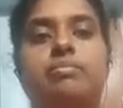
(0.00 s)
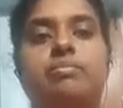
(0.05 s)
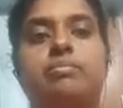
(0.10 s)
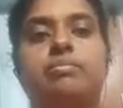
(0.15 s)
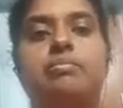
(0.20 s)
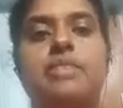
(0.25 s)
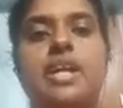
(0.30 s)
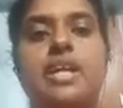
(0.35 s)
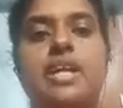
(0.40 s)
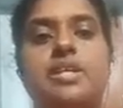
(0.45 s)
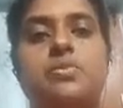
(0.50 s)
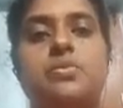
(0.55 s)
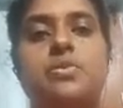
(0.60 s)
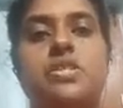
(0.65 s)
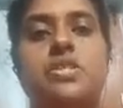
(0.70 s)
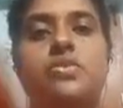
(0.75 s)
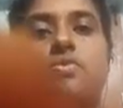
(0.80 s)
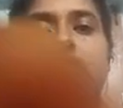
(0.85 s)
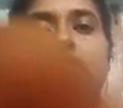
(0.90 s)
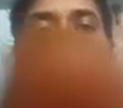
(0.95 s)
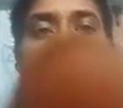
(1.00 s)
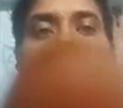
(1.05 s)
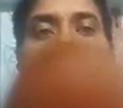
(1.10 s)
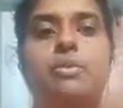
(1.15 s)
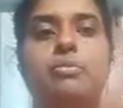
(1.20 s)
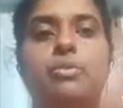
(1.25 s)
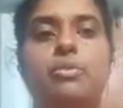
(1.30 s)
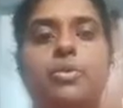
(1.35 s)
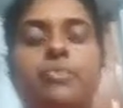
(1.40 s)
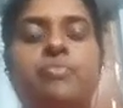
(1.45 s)
blank spaces will be
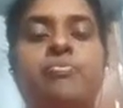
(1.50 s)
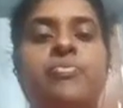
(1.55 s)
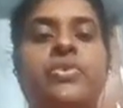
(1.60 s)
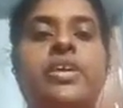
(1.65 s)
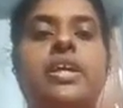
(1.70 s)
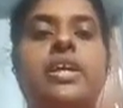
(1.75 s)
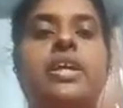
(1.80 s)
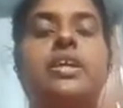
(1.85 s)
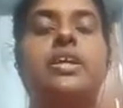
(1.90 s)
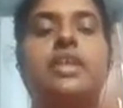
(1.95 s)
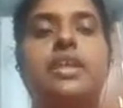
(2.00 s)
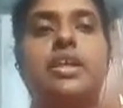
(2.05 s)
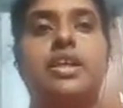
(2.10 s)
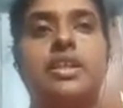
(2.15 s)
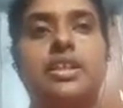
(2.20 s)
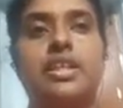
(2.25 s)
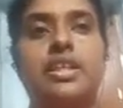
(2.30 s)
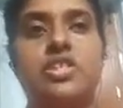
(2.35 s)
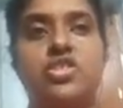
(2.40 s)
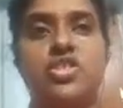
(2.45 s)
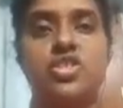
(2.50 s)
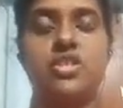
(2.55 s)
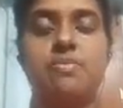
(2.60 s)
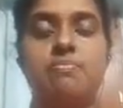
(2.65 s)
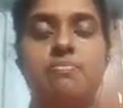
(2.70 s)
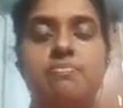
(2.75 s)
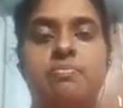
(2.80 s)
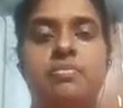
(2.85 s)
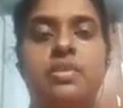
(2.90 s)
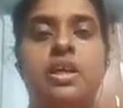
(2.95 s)
removed. The trim